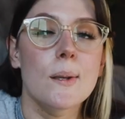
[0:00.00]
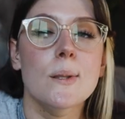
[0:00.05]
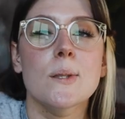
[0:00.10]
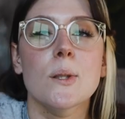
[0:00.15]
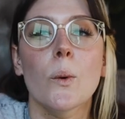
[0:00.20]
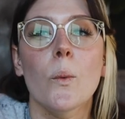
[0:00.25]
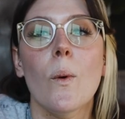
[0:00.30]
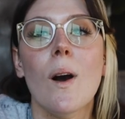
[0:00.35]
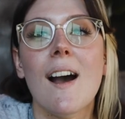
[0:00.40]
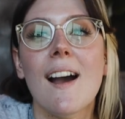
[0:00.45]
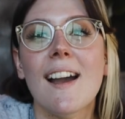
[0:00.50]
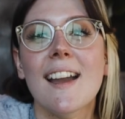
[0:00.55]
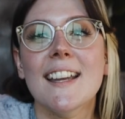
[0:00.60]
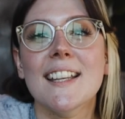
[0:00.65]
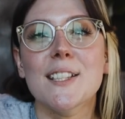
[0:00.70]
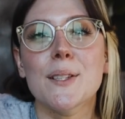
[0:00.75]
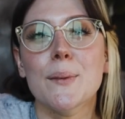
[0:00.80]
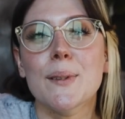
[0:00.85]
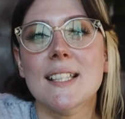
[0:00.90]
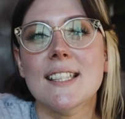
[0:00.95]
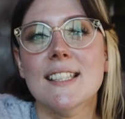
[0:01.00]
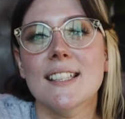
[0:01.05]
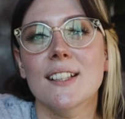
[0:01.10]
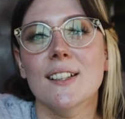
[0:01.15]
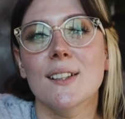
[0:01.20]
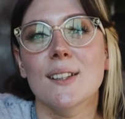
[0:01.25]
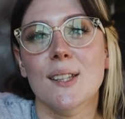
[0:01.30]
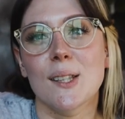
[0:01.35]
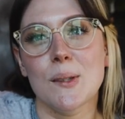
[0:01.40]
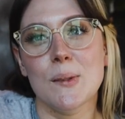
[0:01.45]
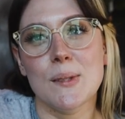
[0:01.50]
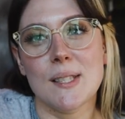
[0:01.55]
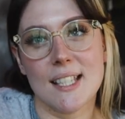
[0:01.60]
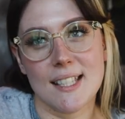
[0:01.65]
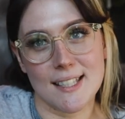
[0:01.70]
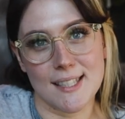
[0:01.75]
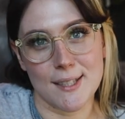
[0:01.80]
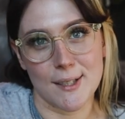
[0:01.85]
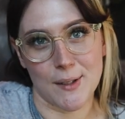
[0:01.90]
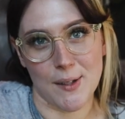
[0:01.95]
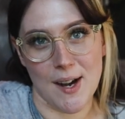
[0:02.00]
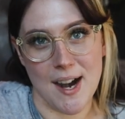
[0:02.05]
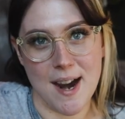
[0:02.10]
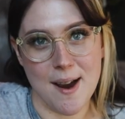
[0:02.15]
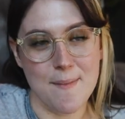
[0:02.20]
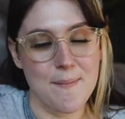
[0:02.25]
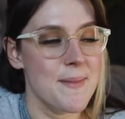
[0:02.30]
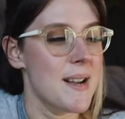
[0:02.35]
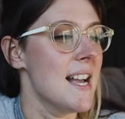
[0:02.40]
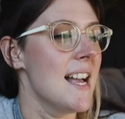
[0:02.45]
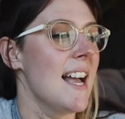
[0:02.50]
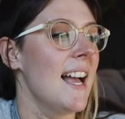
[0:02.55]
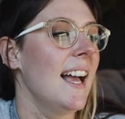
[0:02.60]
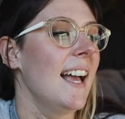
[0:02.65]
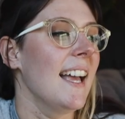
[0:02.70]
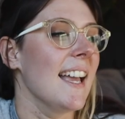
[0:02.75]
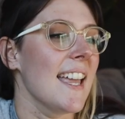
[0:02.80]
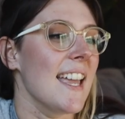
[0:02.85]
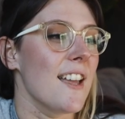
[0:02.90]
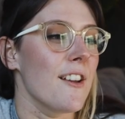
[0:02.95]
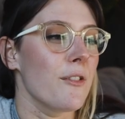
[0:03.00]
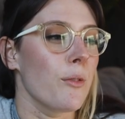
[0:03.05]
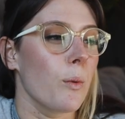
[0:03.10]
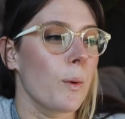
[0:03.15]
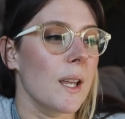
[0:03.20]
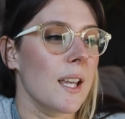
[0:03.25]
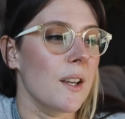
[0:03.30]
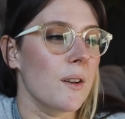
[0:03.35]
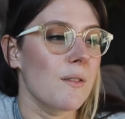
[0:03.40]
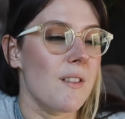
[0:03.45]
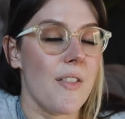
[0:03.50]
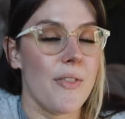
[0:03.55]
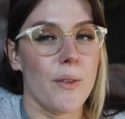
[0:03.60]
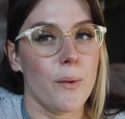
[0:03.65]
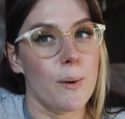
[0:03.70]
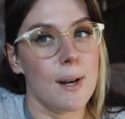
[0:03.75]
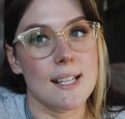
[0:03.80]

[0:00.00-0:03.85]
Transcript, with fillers: So why do we still use Instagram if we run the